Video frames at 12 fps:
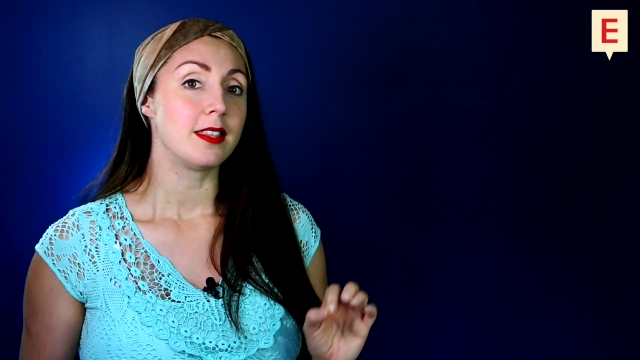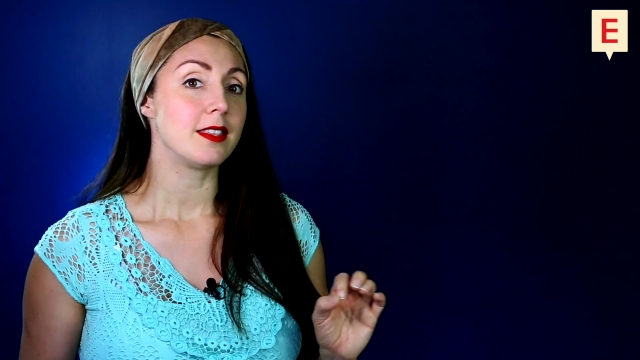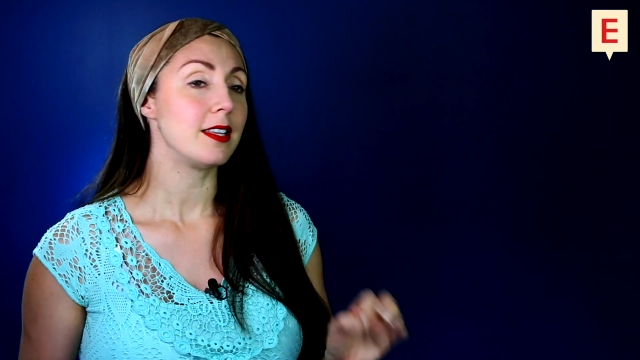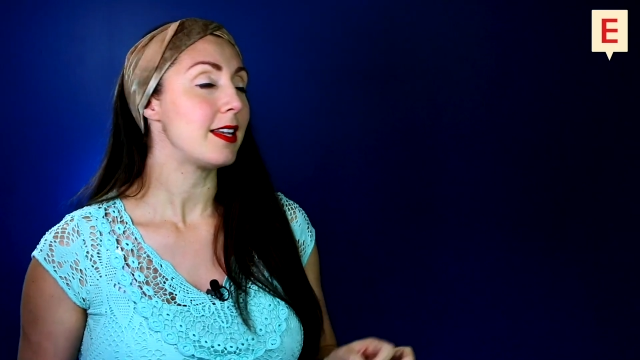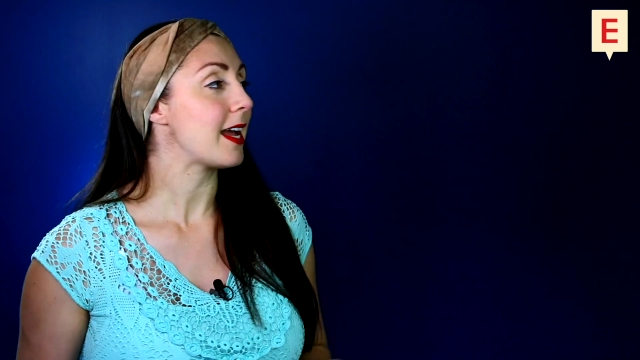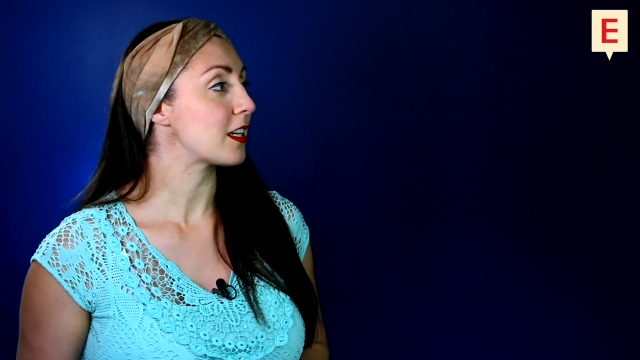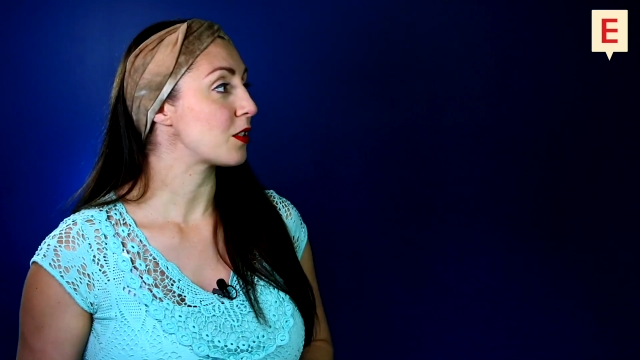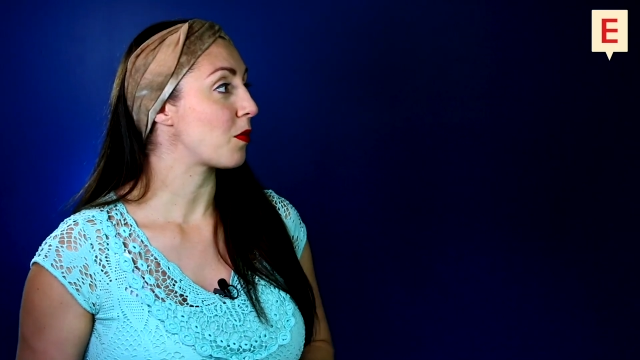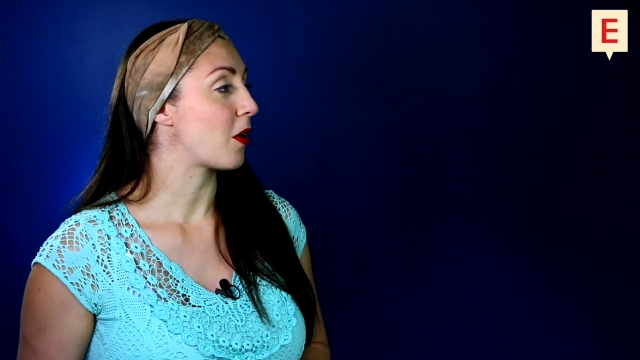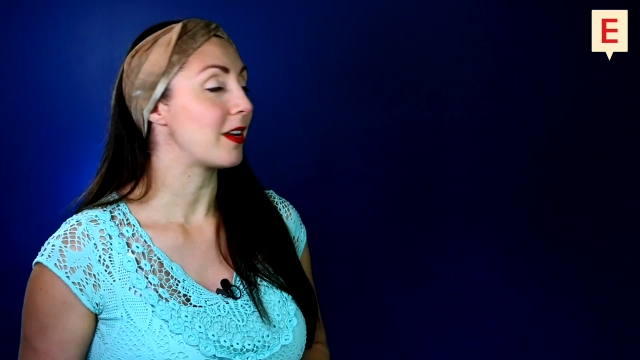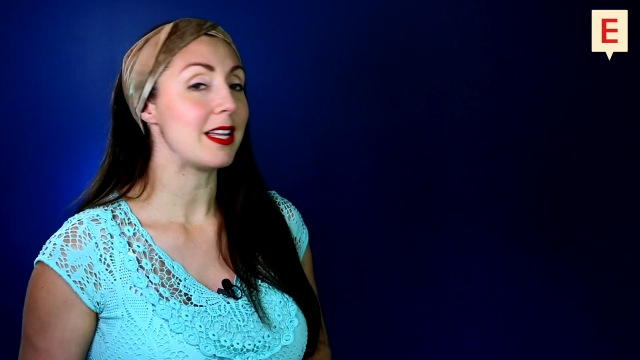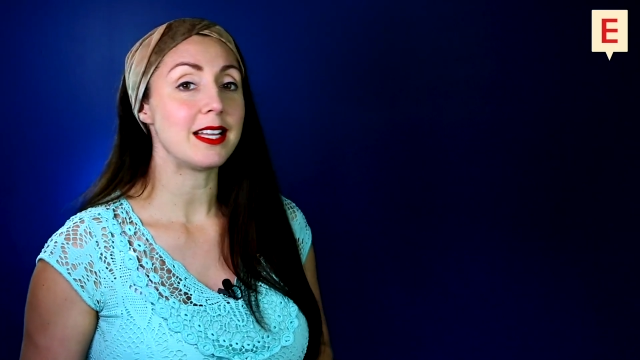The next
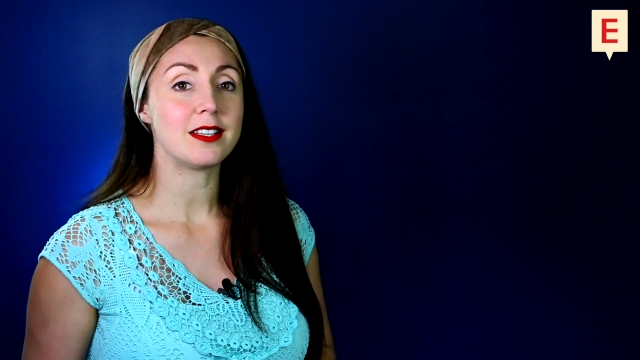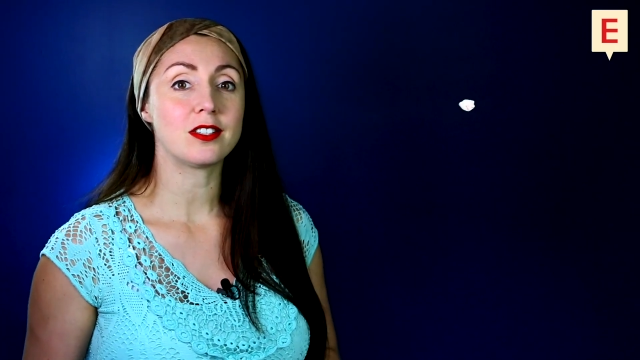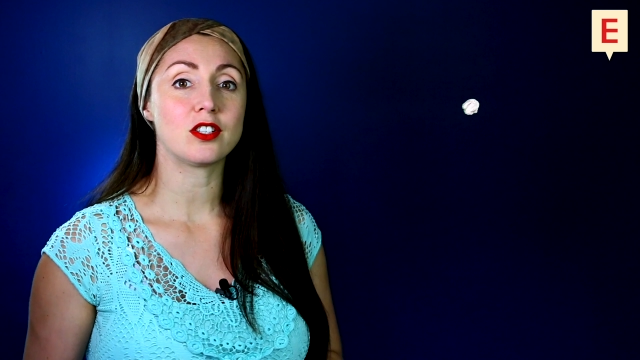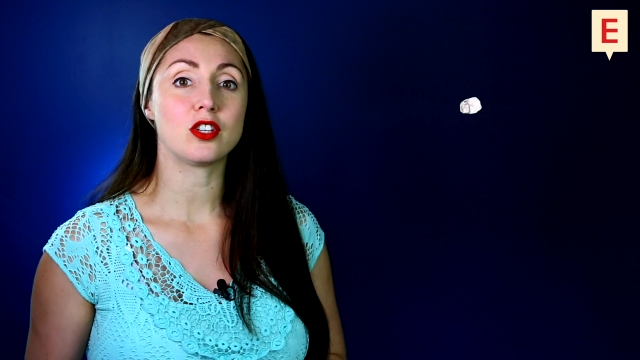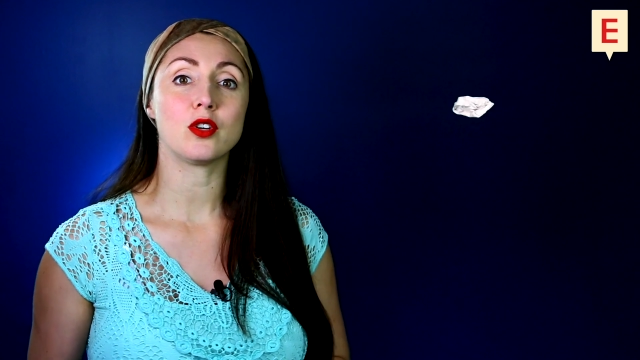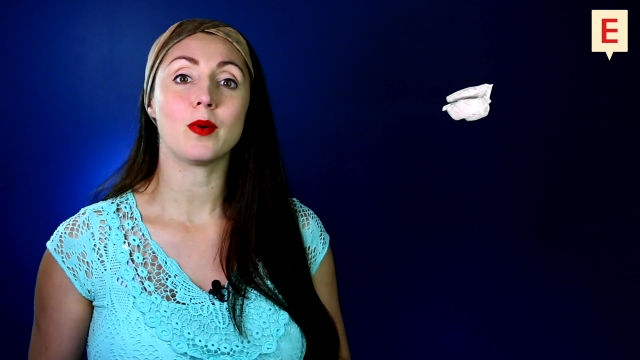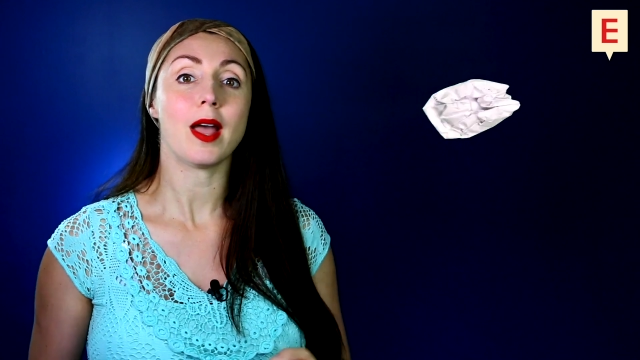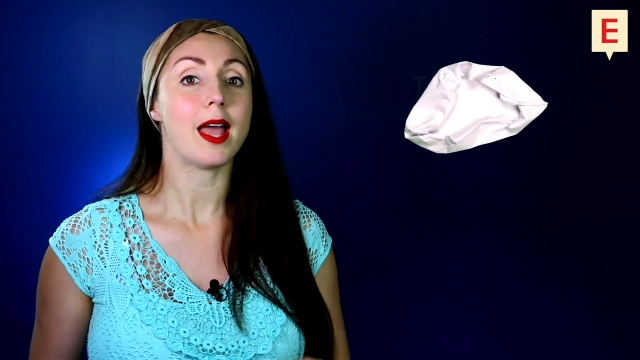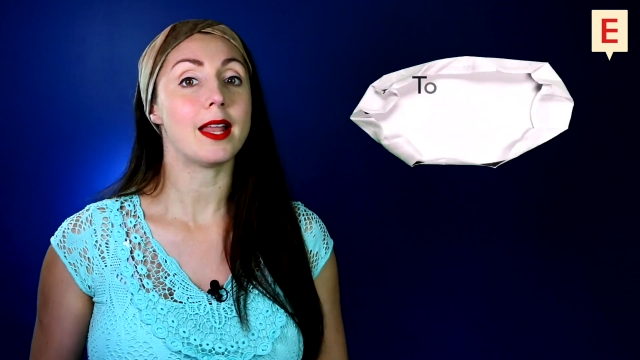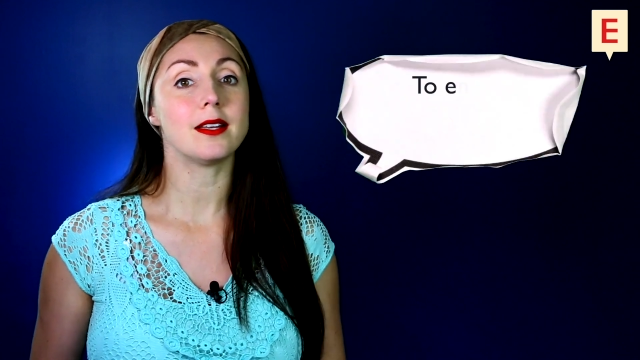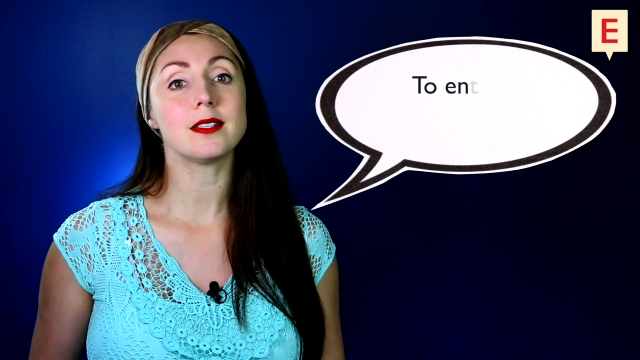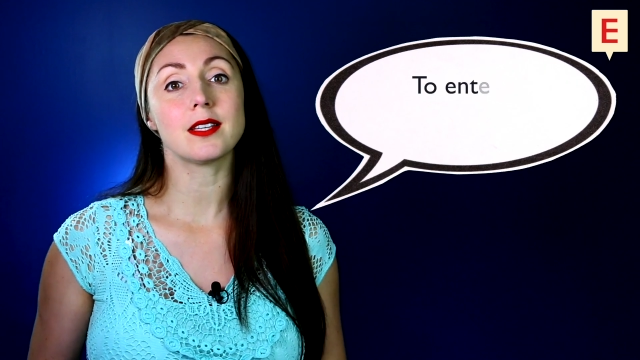one is to
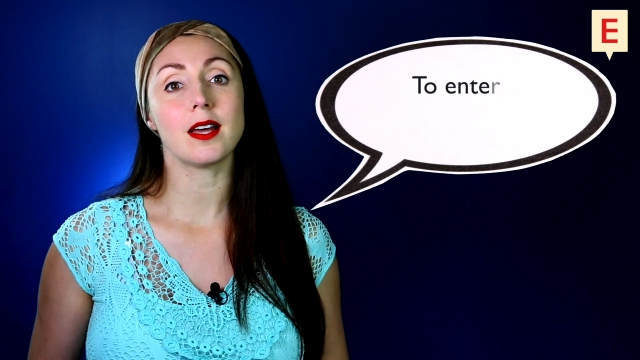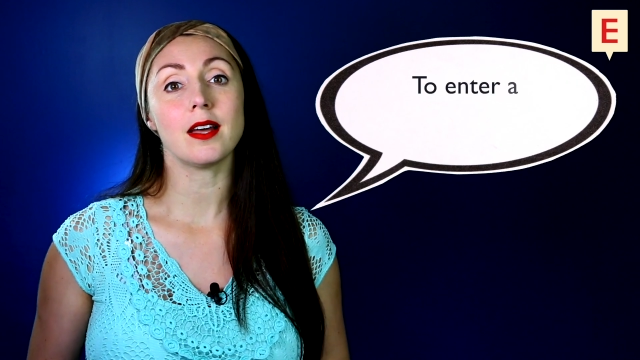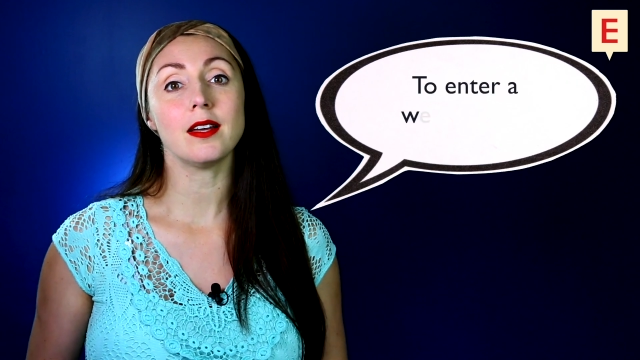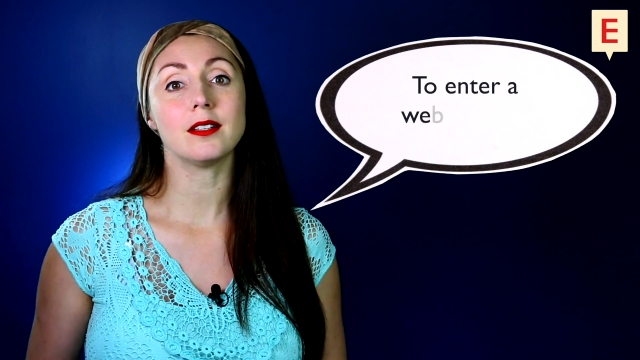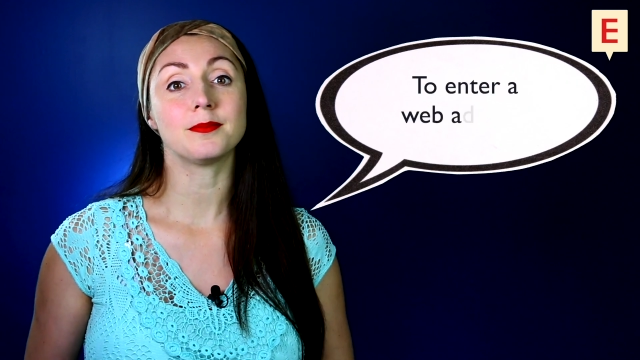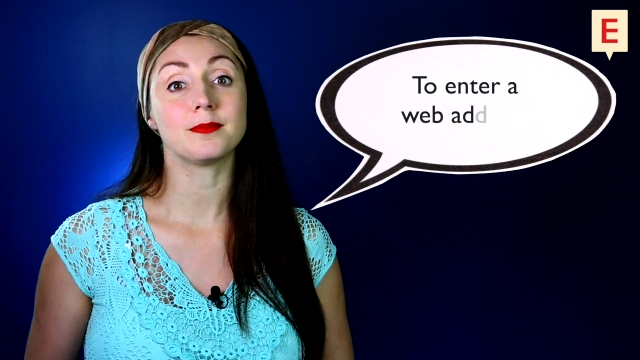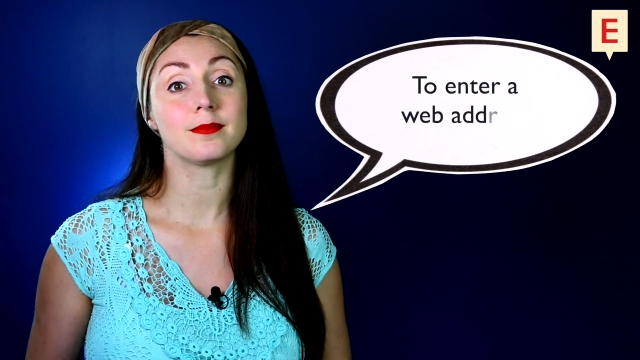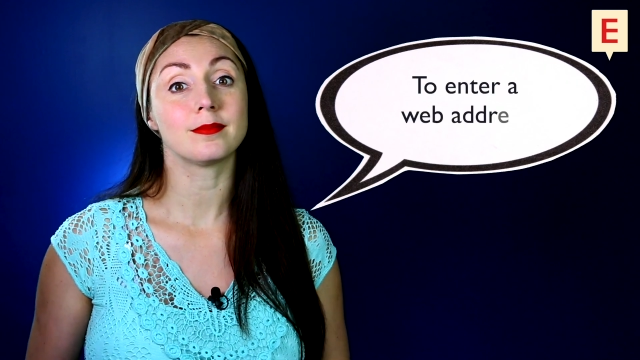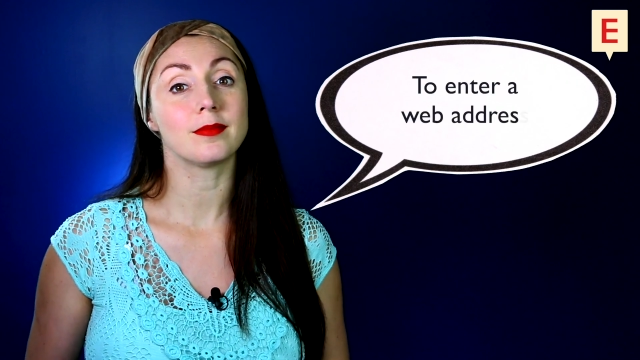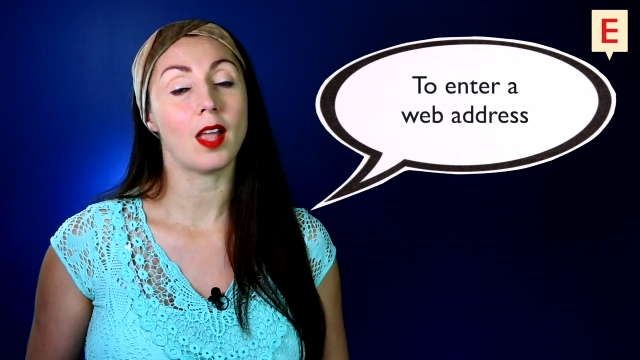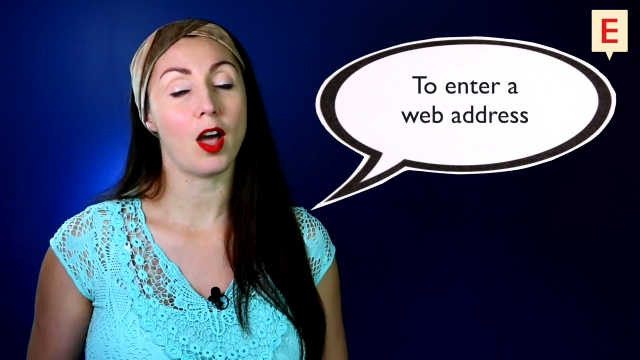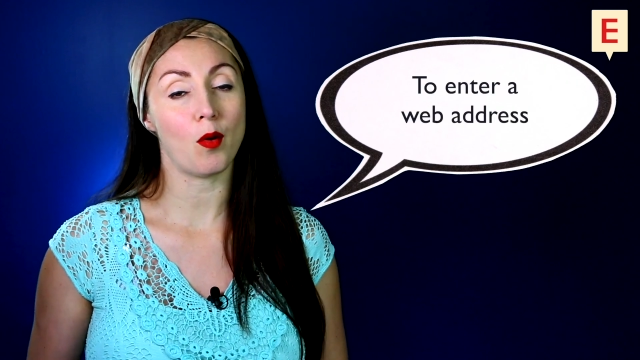enter
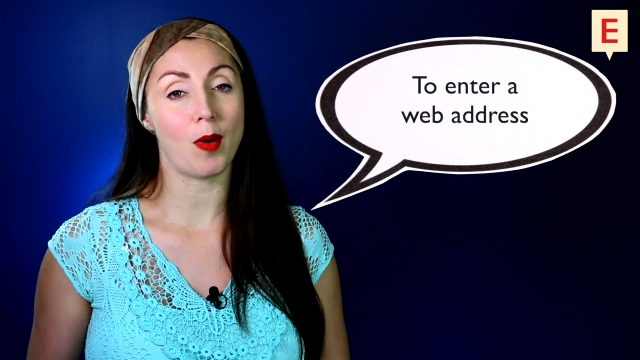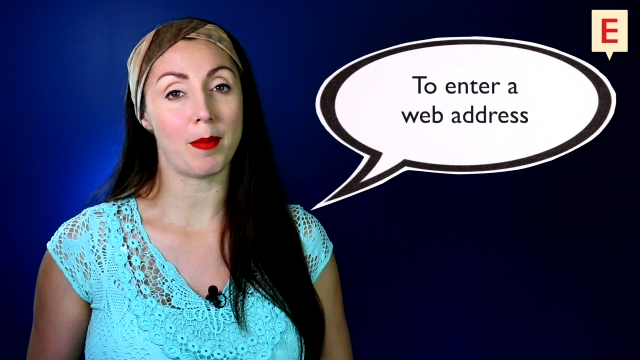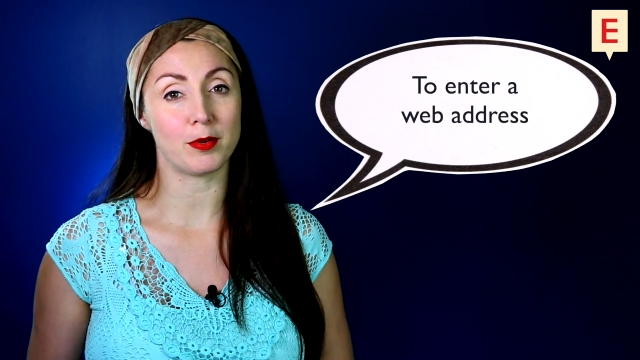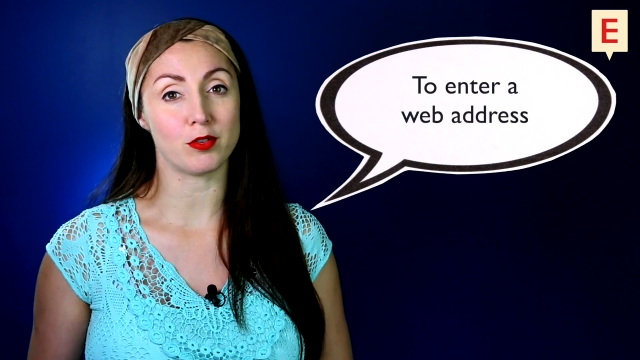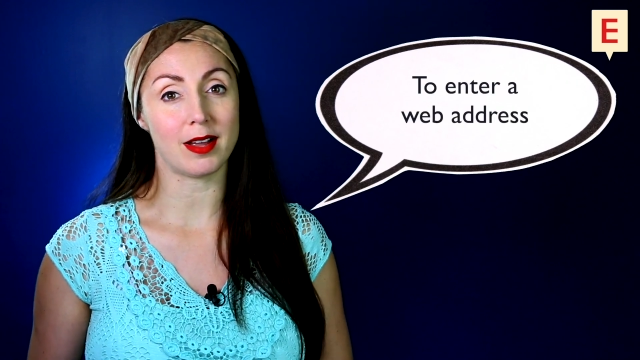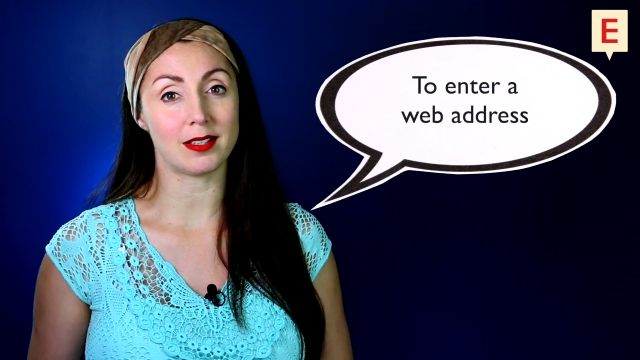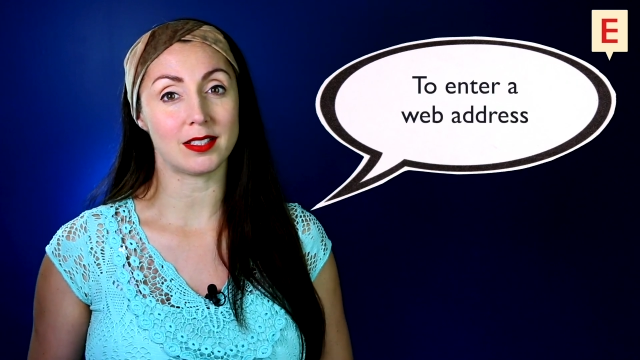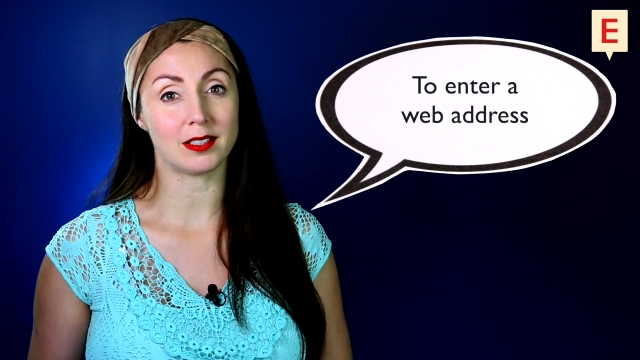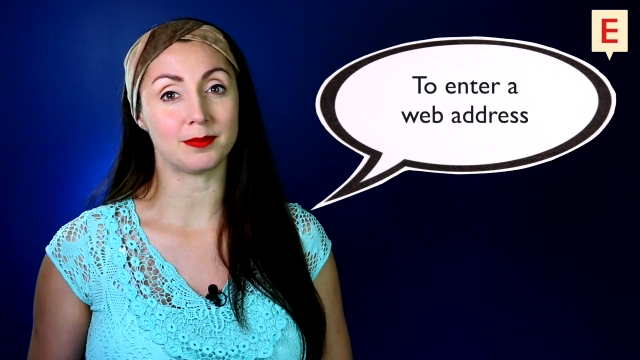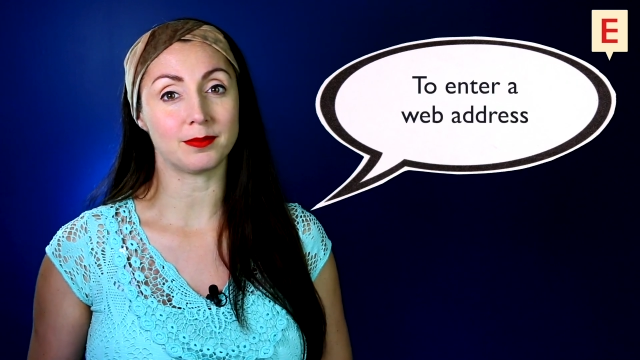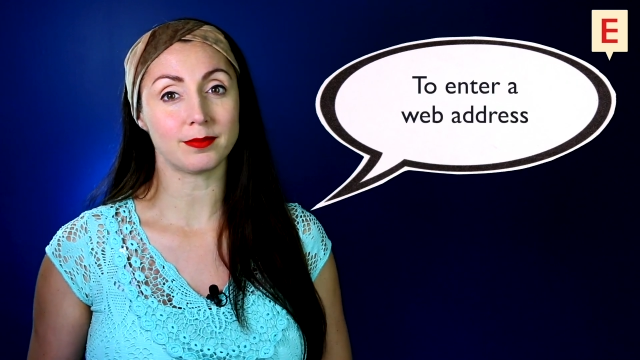a web address.